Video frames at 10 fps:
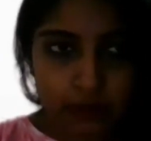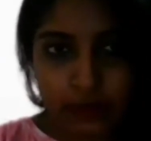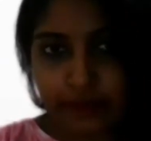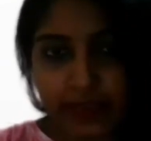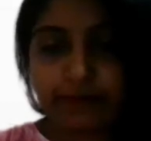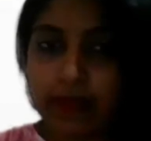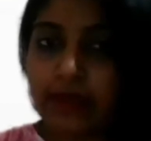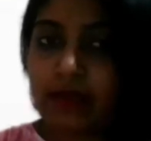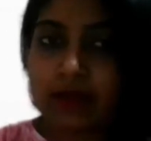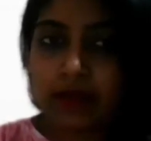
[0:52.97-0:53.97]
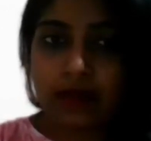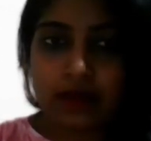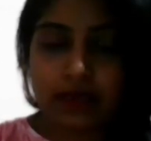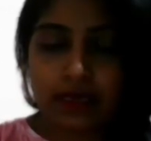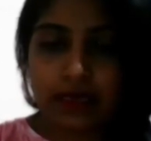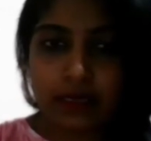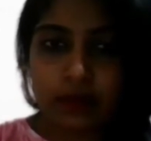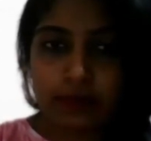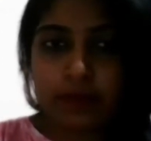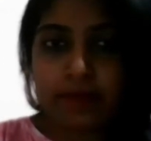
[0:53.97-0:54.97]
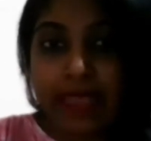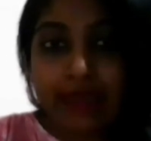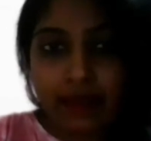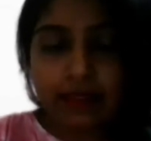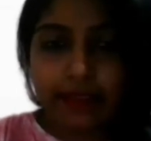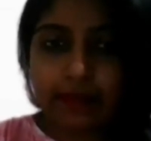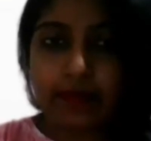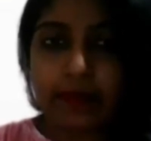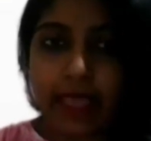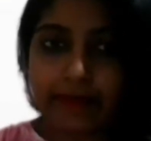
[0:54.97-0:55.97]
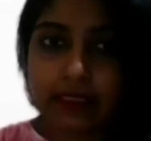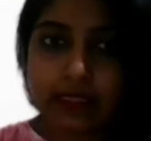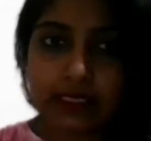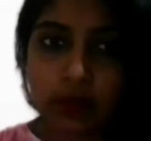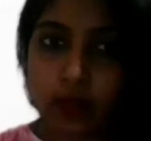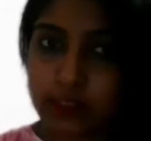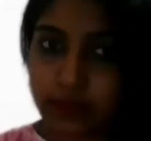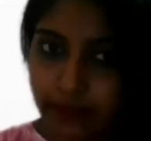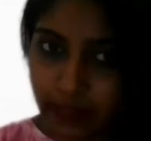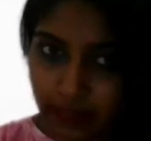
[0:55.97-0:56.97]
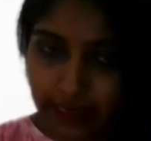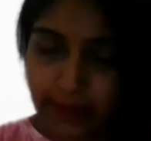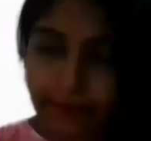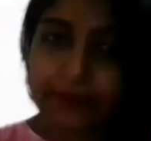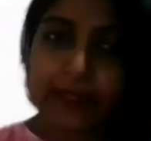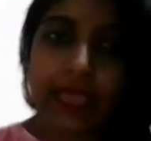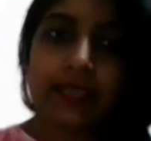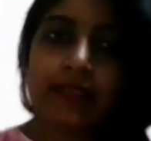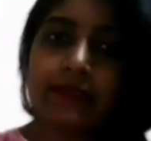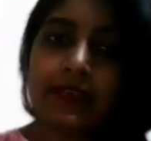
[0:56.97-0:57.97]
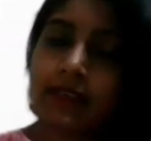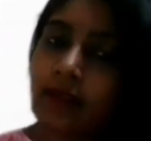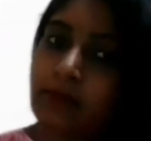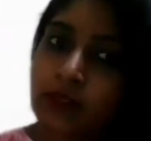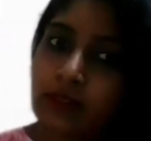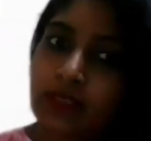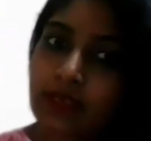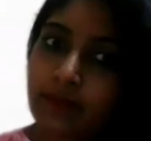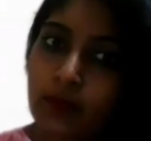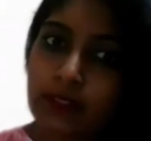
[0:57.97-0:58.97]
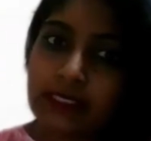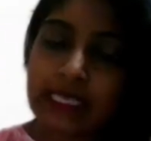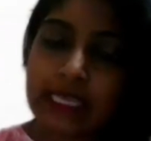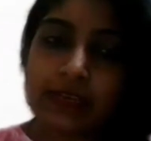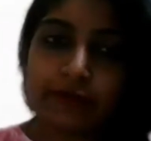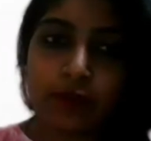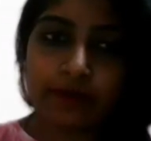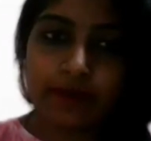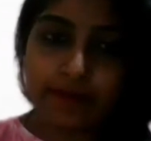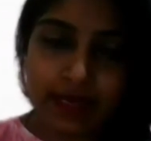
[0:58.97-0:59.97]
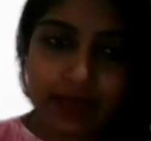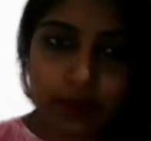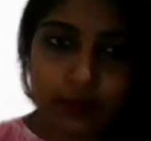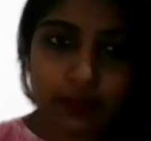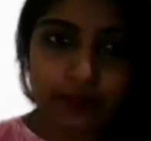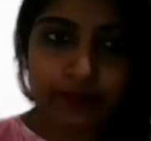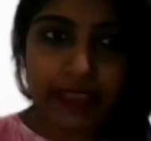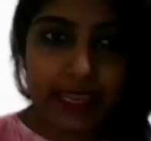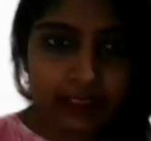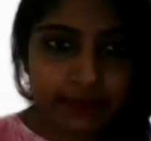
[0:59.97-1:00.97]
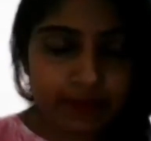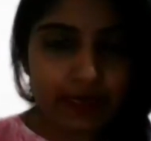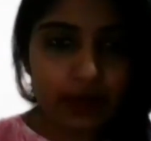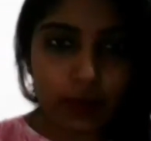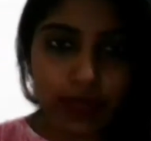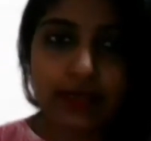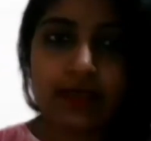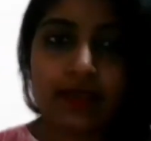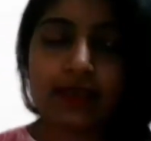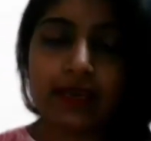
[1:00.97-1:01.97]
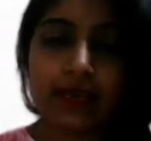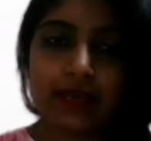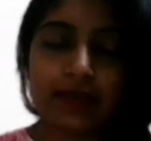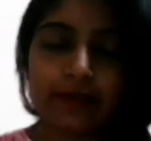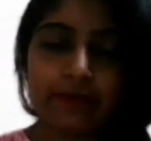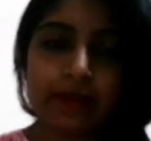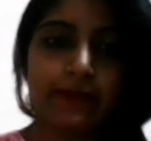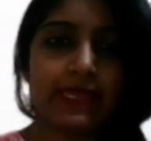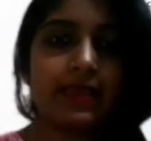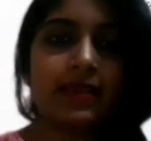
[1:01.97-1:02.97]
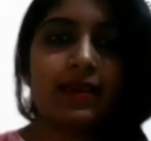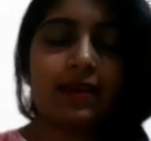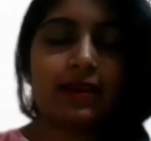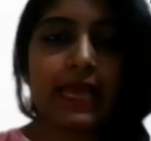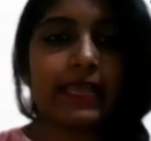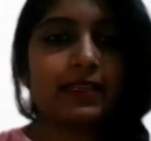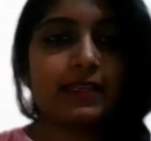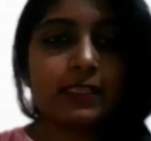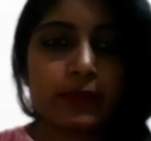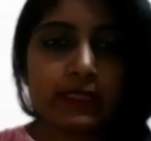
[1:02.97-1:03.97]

of five, for men, they will be having this loss of hearing. And when it comes to the reports seen for women, out of 8 women, one will be diagnosed